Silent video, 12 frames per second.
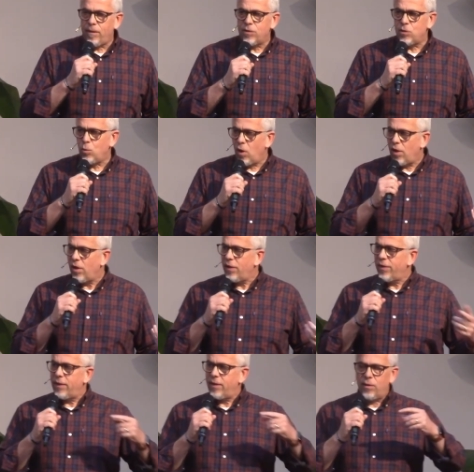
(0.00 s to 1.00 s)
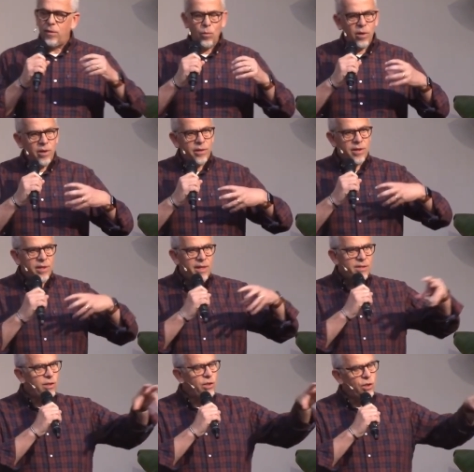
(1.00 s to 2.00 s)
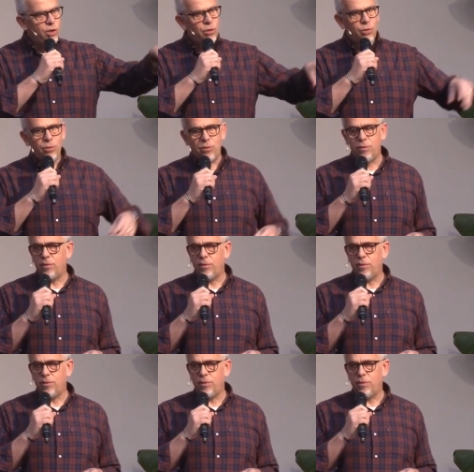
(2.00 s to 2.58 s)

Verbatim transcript: So, what are the, what are the things in you?